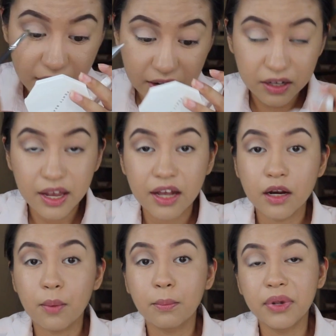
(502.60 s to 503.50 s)
And
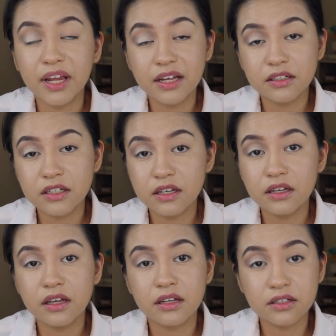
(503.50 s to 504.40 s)
again,
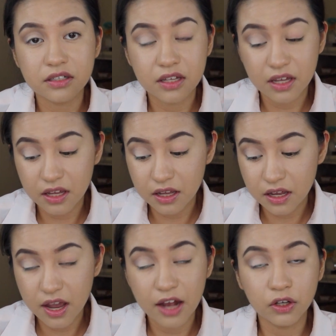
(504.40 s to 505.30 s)
blending is
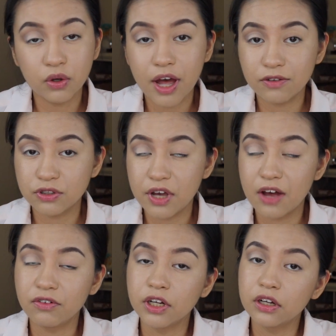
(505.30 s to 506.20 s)
key, and you have to
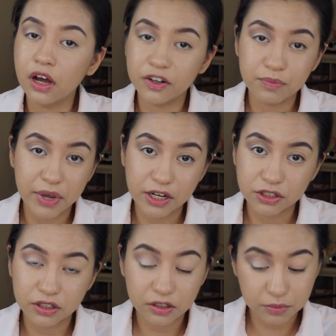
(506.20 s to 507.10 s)
have a lot of
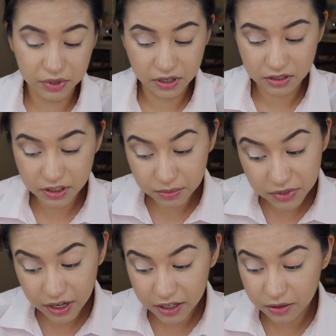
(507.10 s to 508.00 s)
patience, because
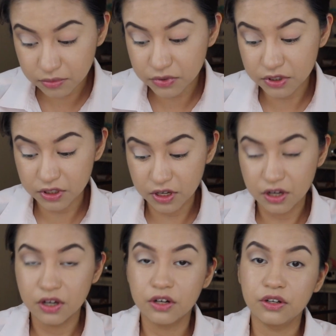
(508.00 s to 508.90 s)
sometimes
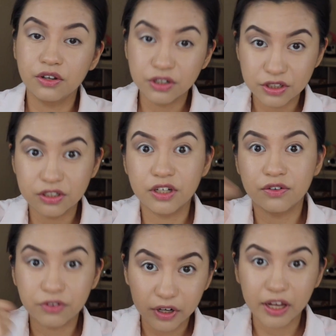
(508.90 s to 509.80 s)
you're just there
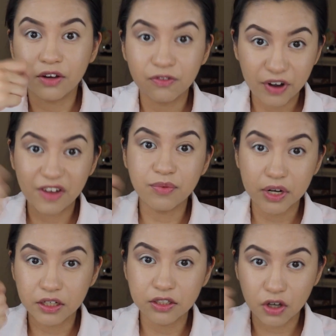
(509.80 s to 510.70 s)
for like 5
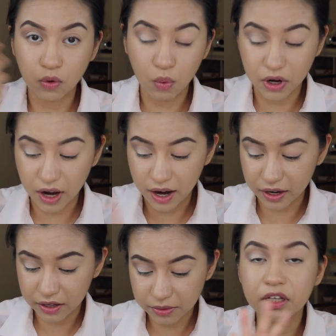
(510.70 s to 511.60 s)
minutes on one
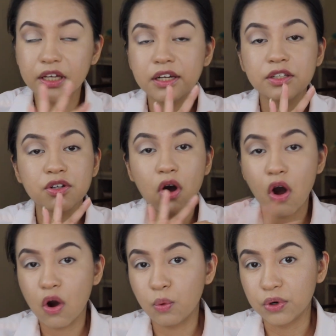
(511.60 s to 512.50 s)
eye. It is
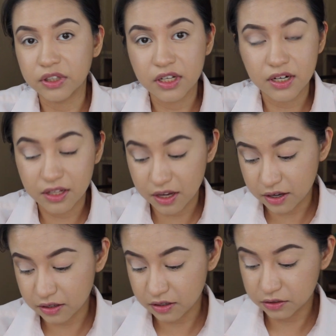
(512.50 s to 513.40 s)
all worth it in the
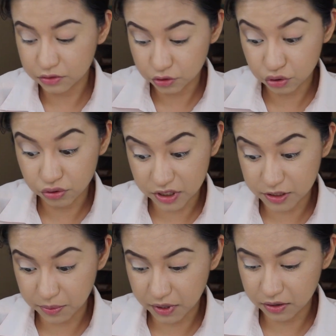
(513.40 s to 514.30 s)
end.
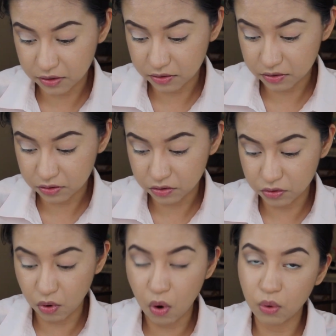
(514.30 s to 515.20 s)
Trust me.
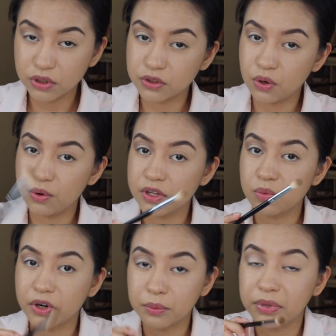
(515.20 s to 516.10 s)
You always
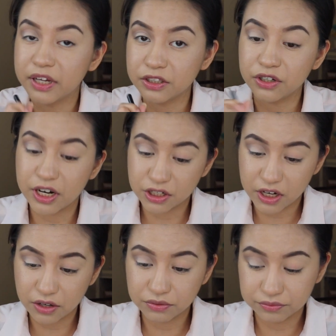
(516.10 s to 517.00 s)
want to blend your
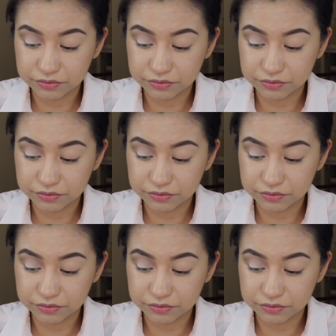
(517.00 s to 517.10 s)
eyeshadow.